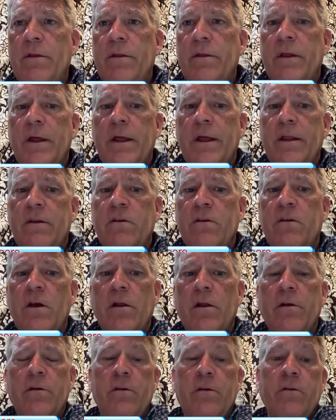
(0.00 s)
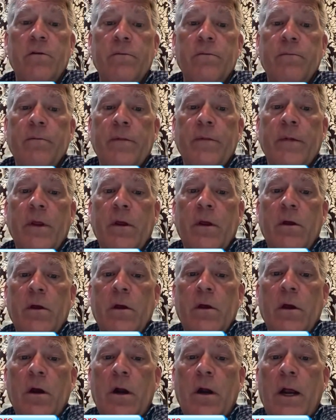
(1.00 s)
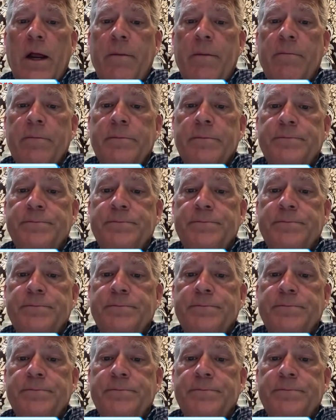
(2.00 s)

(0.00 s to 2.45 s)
than sellers. All right.